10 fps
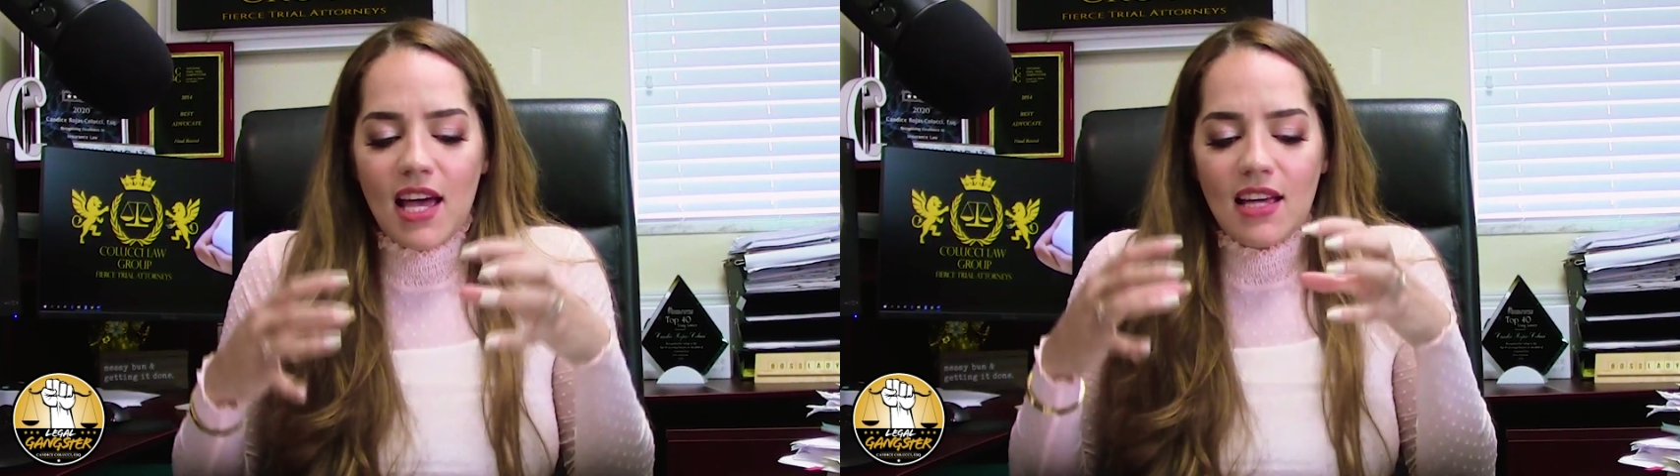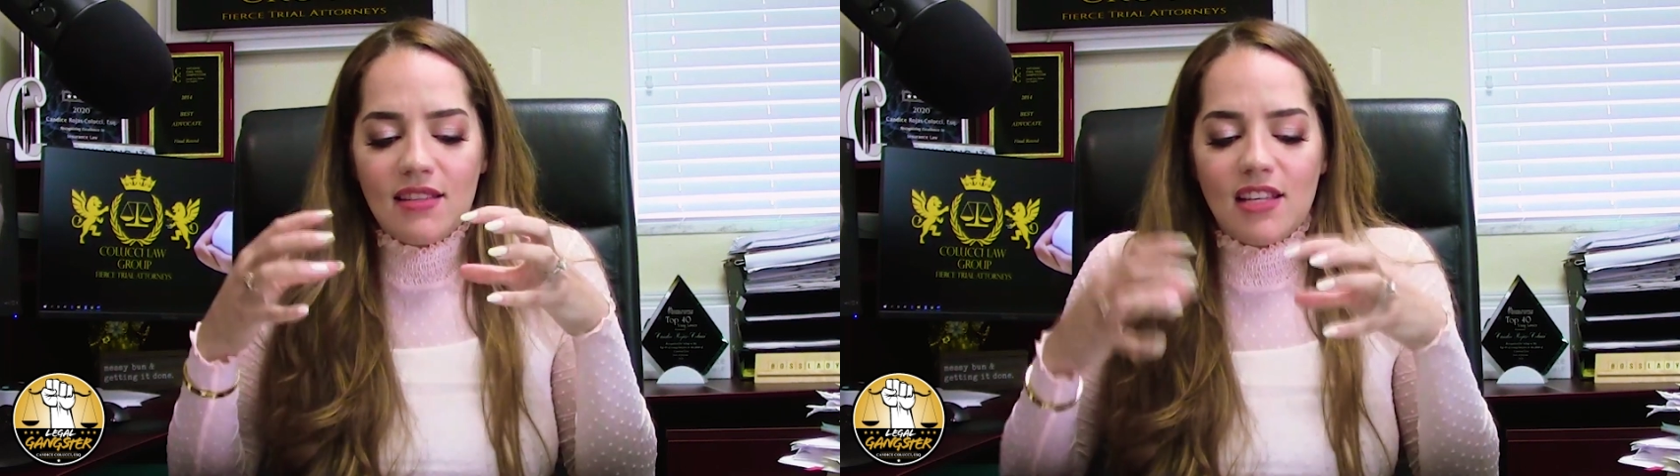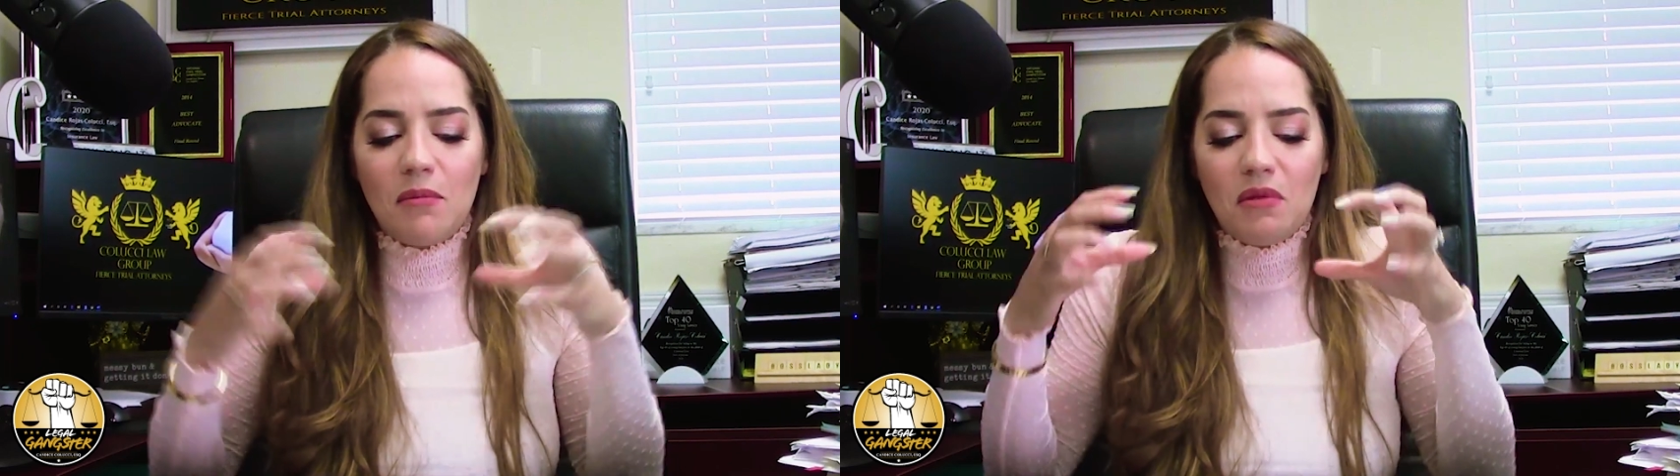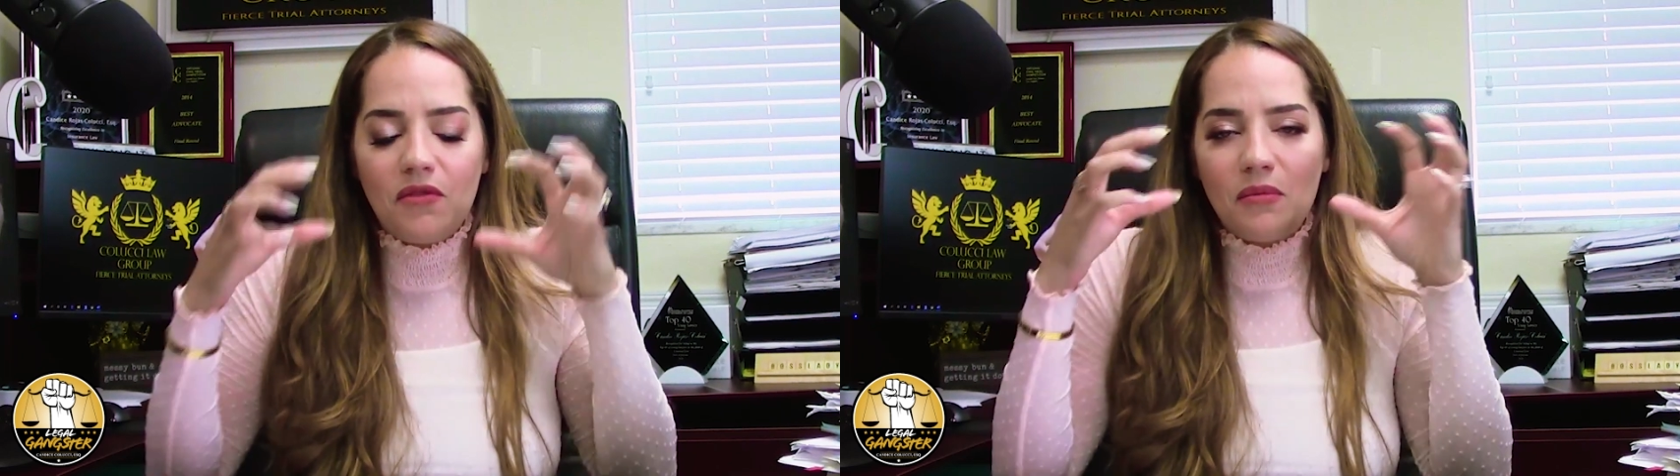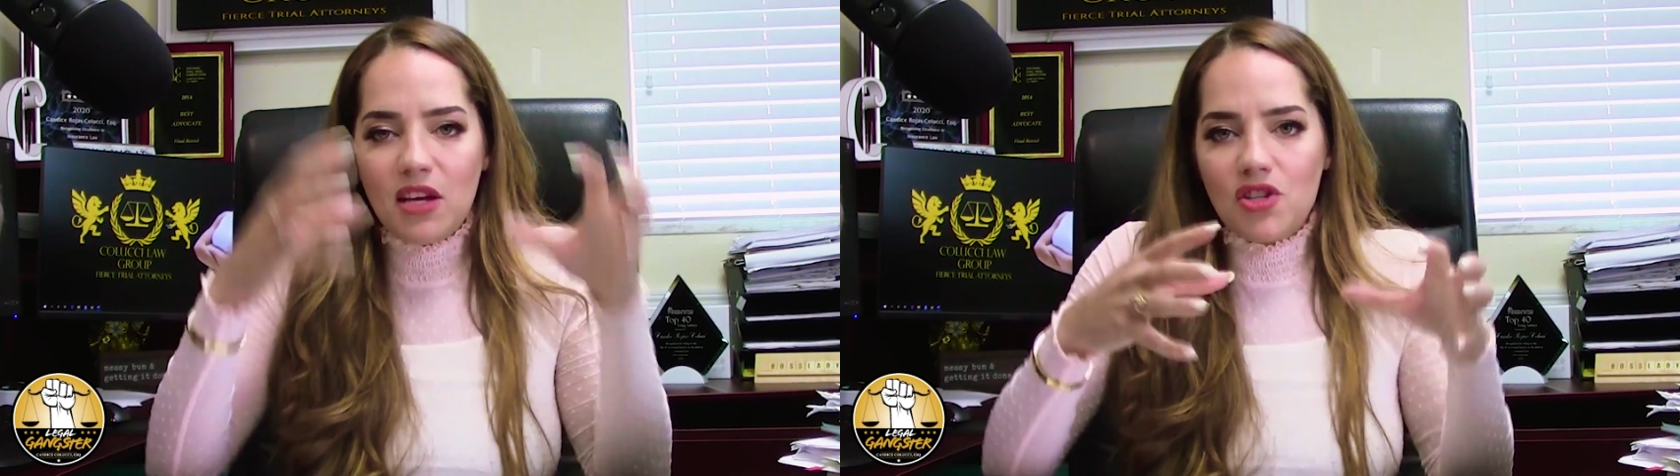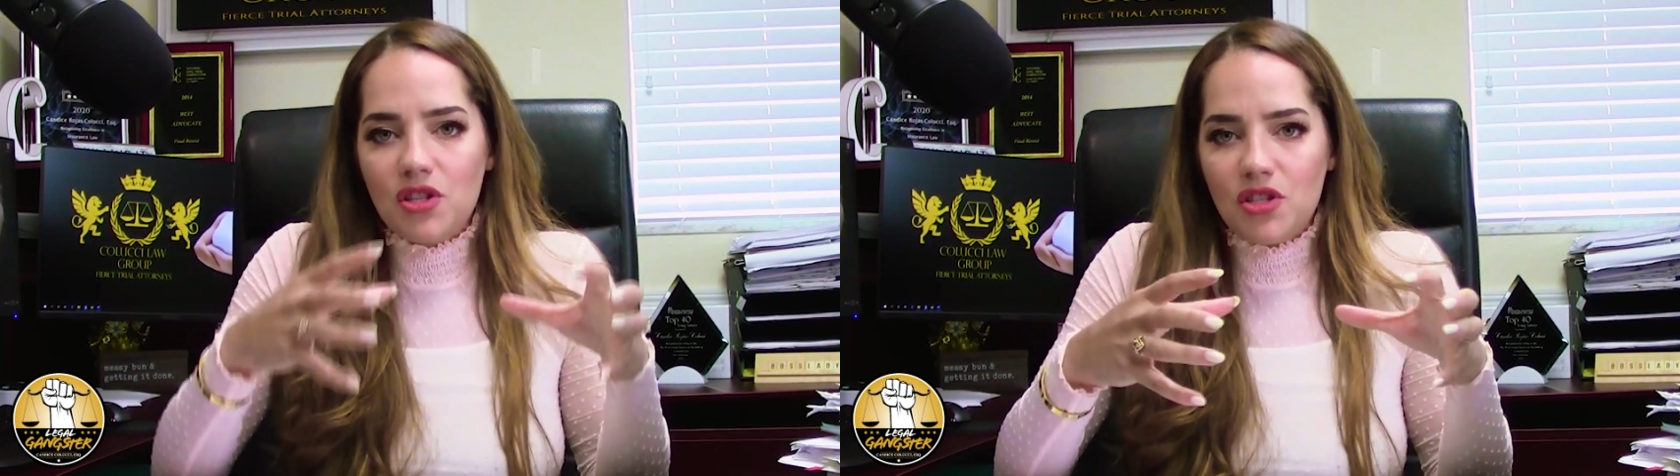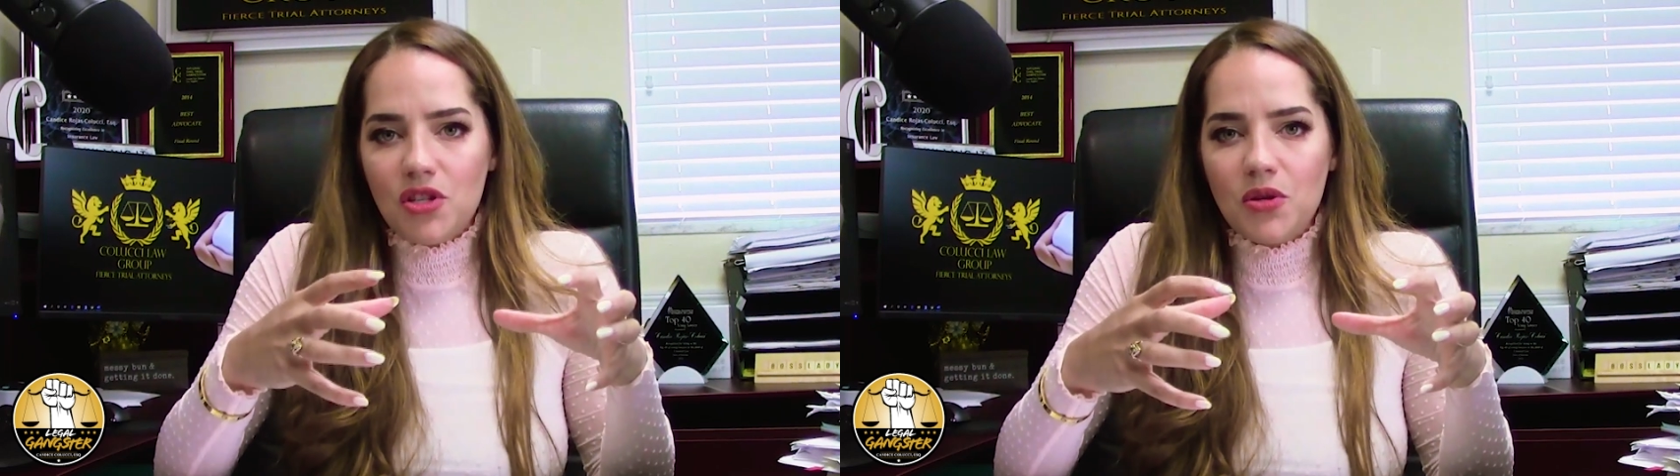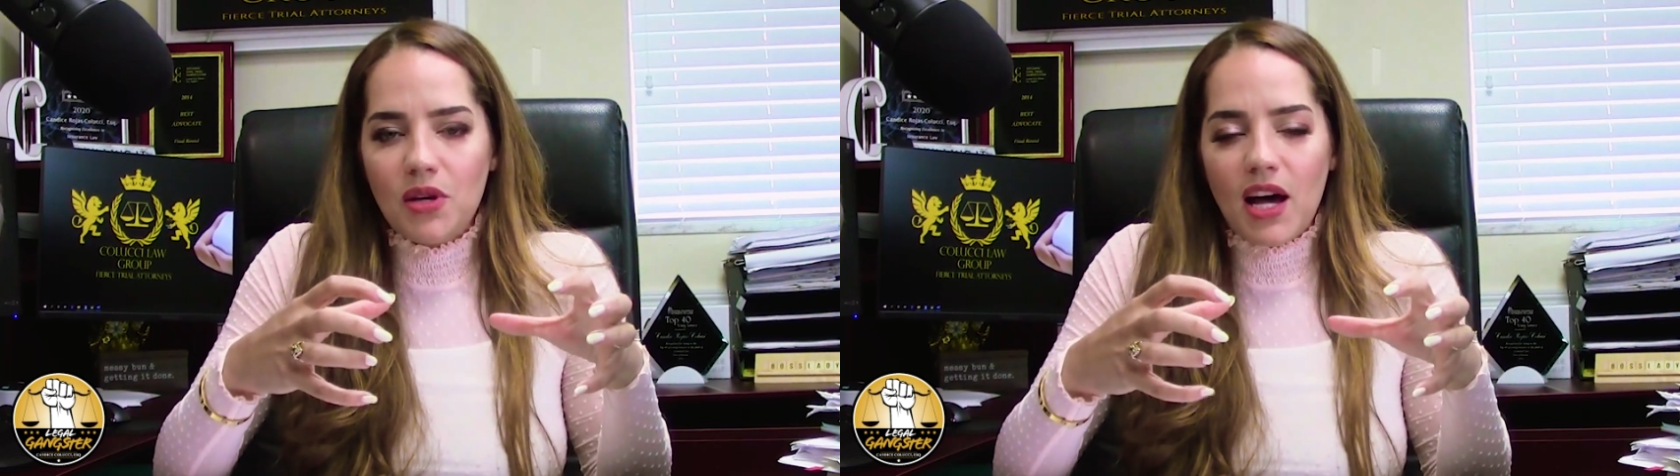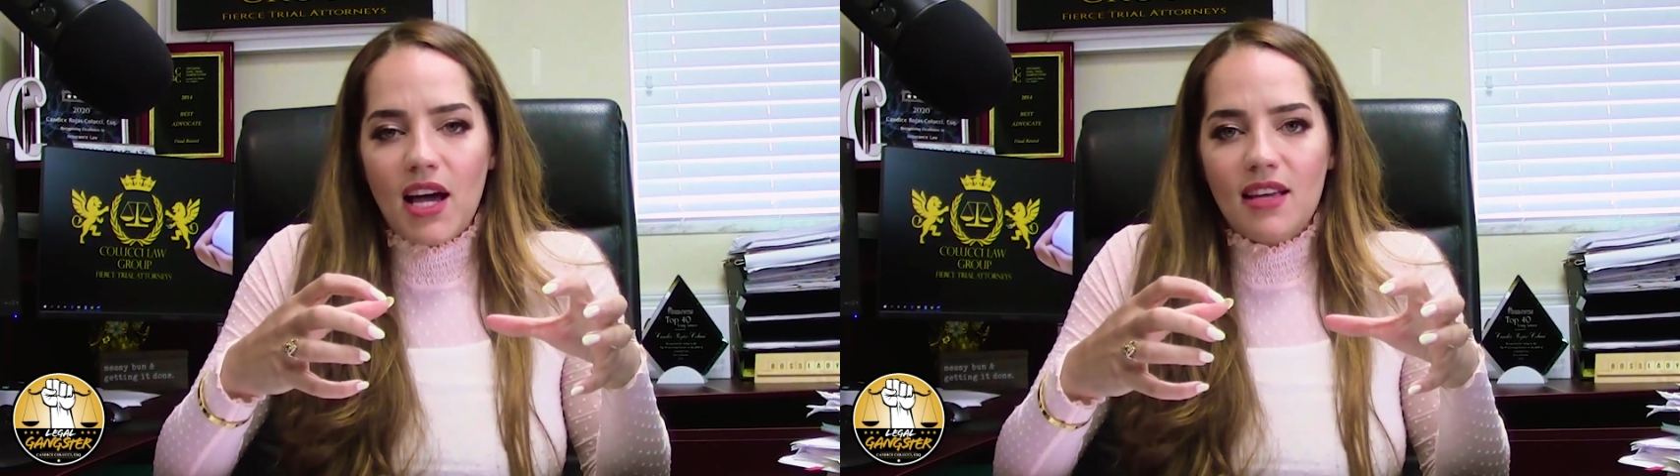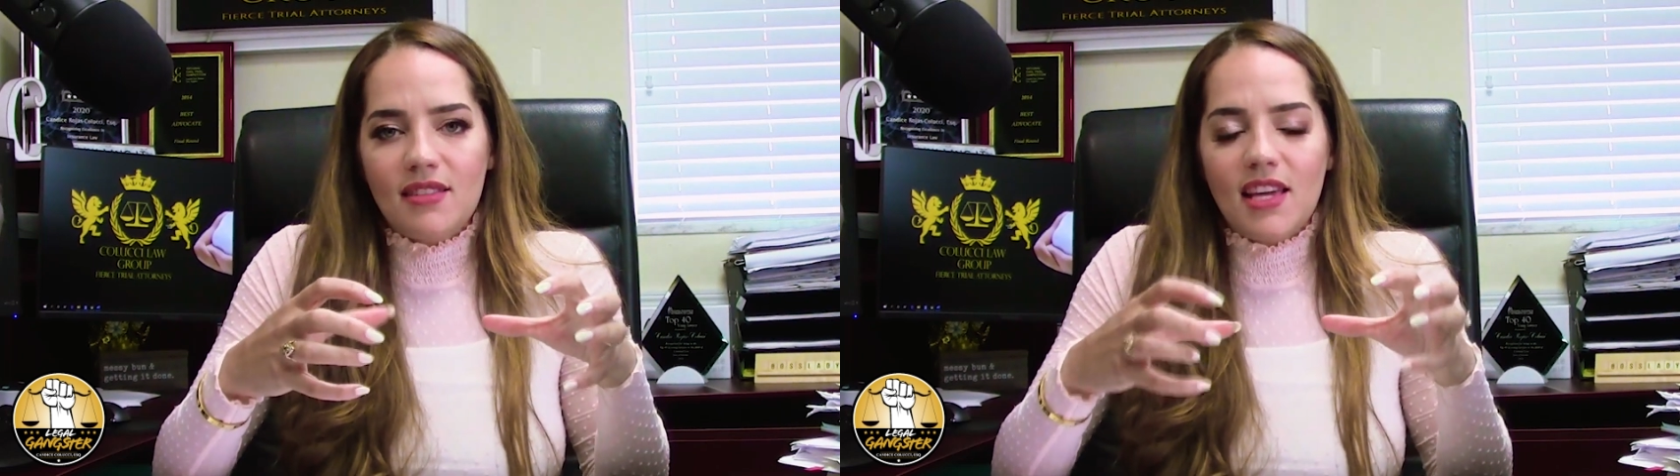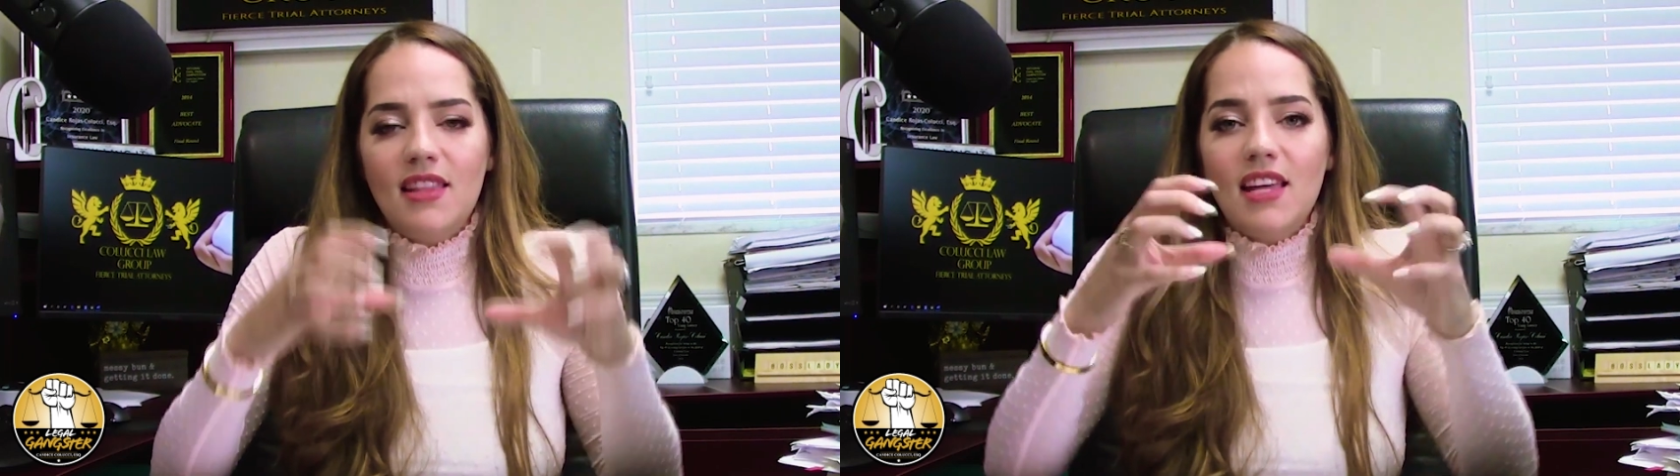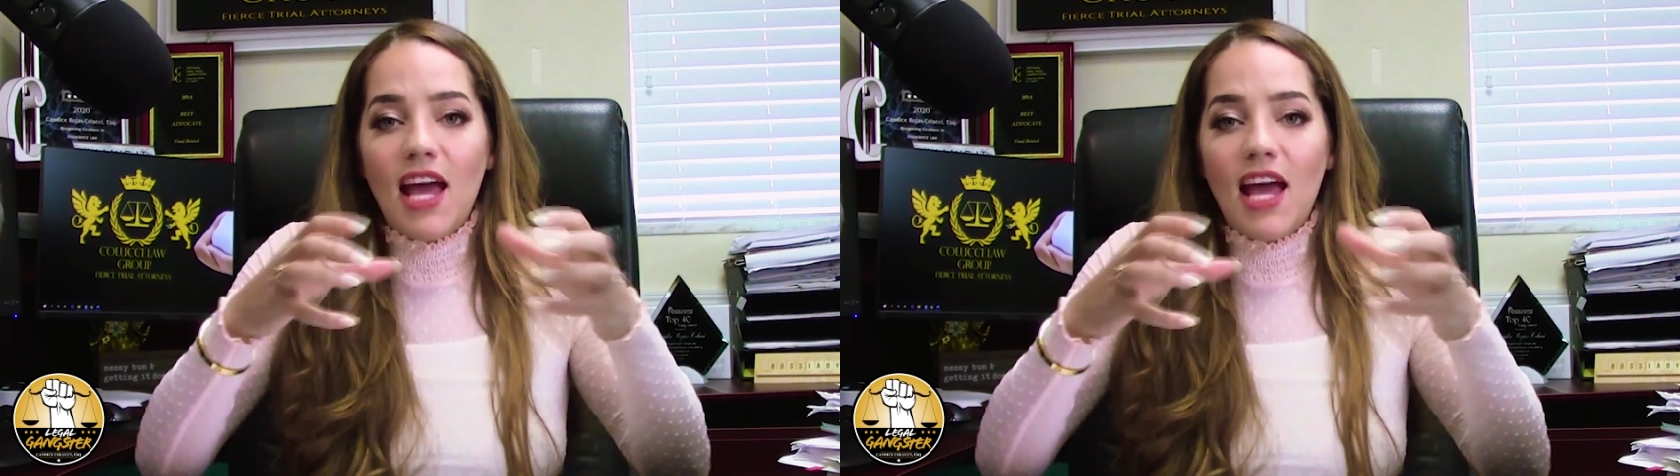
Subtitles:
some information to you guys in the